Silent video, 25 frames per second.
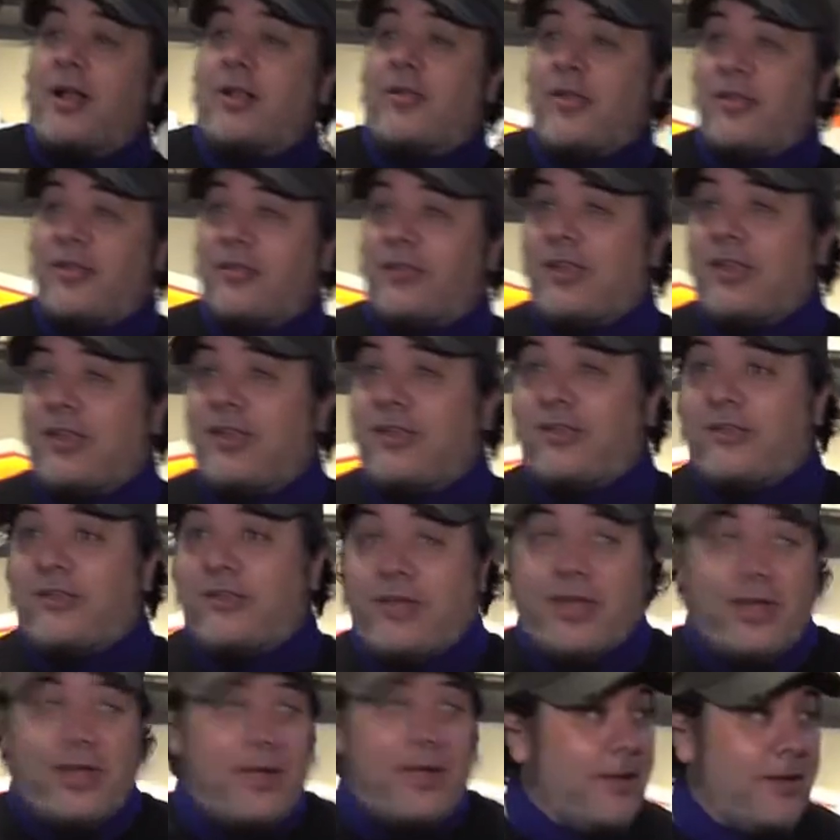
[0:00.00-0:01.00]
This
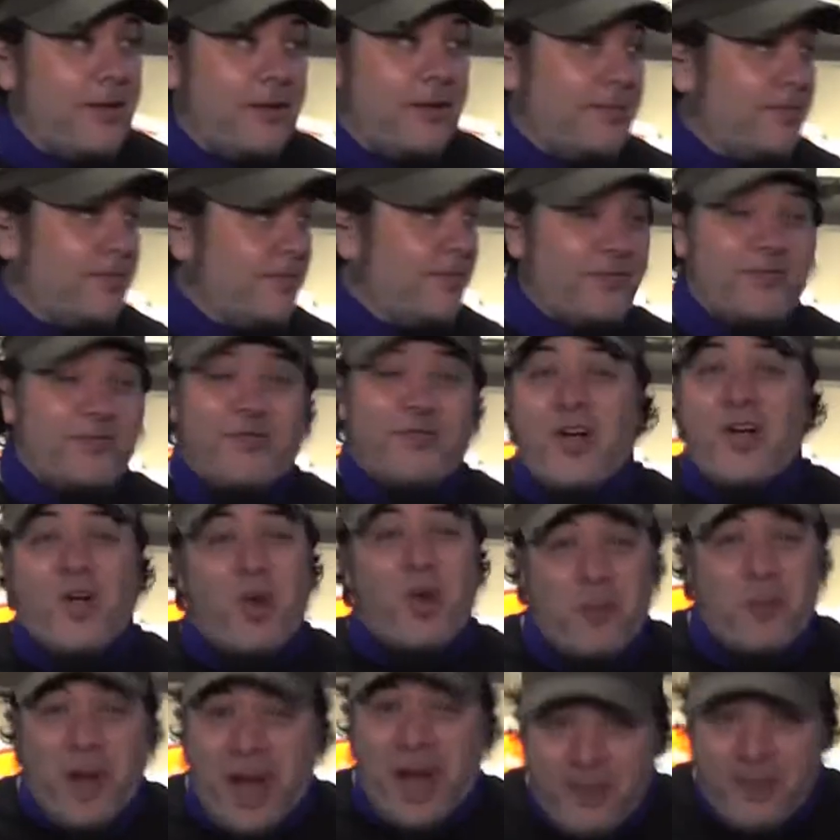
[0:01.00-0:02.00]
is
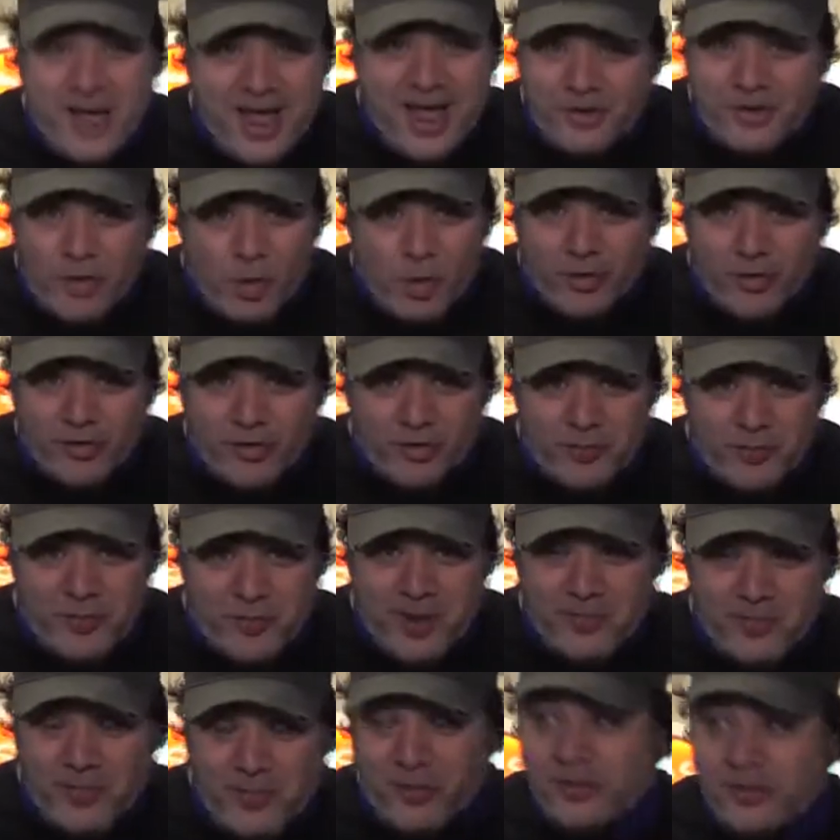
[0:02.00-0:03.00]
Funko Pop headquarters,
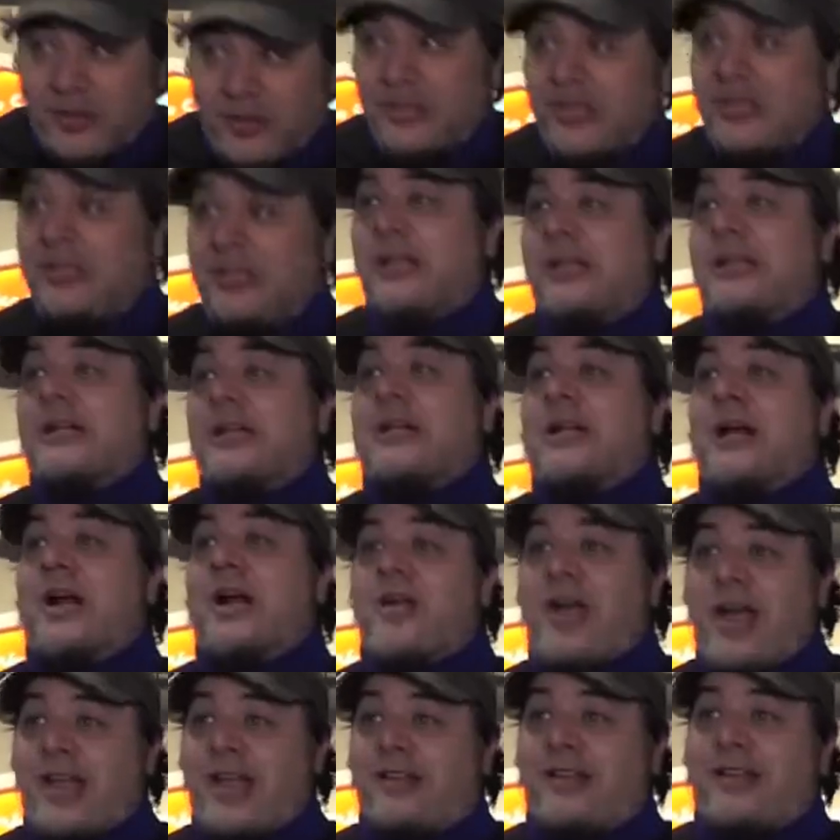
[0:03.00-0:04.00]
people. All
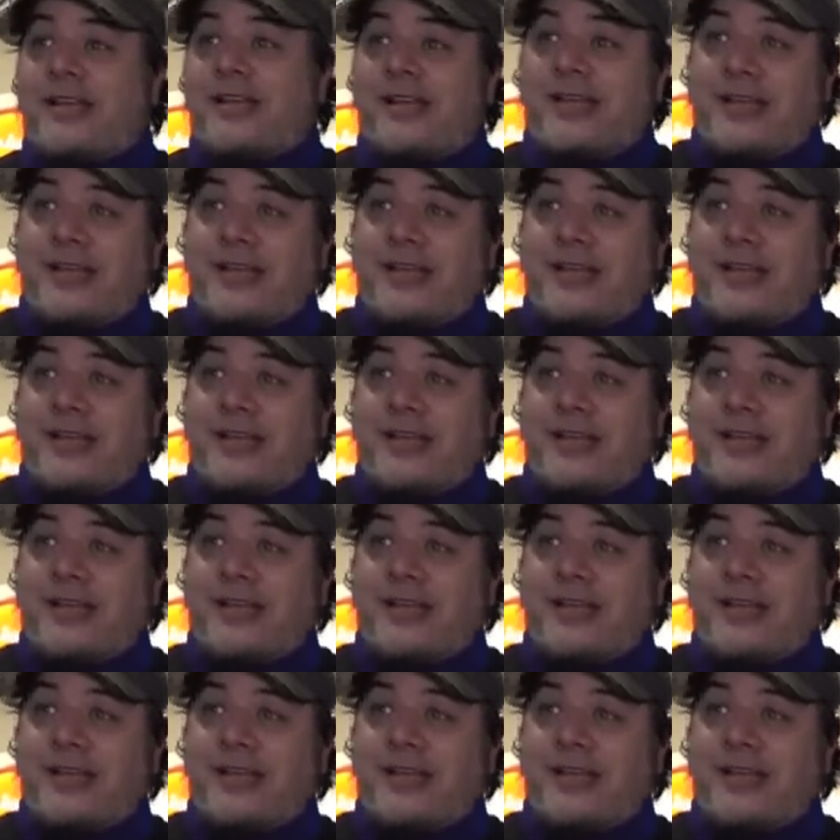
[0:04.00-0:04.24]
right,